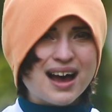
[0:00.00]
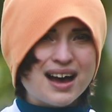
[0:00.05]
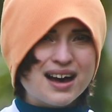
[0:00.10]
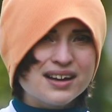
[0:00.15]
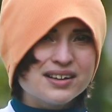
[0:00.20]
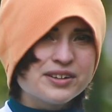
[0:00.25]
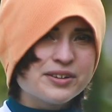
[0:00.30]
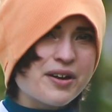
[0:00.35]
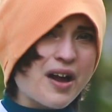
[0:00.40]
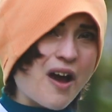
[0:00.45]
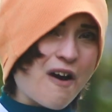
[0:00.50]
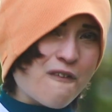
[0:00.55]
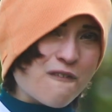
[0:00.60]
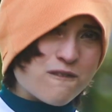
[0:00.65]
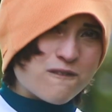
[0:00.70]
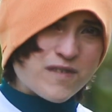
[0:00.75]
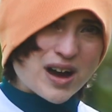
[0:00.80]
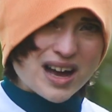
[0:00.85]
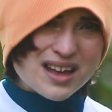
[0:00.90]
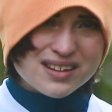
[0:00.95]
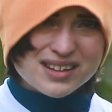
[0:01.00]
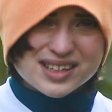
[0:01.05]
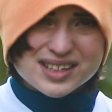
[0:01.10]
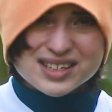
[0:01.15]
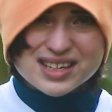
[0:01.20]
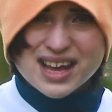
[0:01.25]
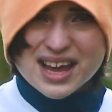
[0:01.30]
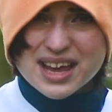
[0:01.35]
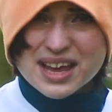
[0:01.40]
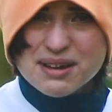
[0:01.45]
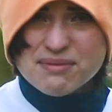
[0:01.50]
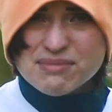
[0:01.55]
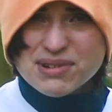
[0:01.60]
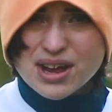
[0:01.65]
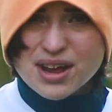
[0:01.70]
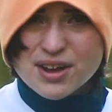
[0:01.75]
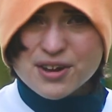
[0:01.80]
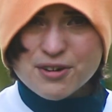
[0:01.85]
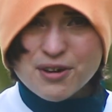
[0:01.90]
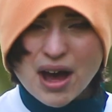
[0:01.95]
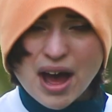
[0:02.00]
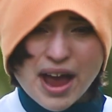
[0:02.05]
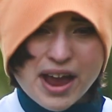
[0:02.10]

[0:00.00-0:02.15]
I know how violent I am now.